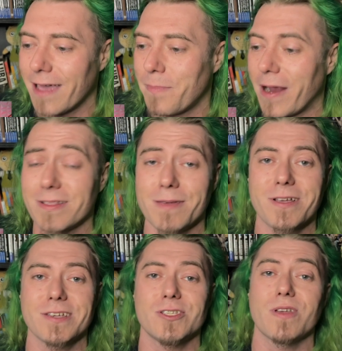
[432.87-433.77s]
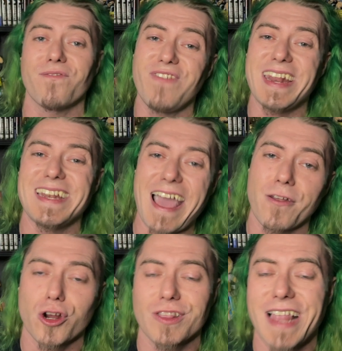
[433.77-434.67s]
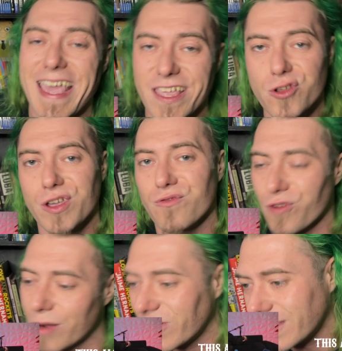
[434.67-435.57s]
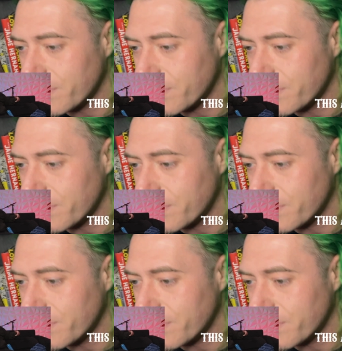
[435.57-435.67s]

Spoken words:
apparently because you could fit it down your leg and you can run with it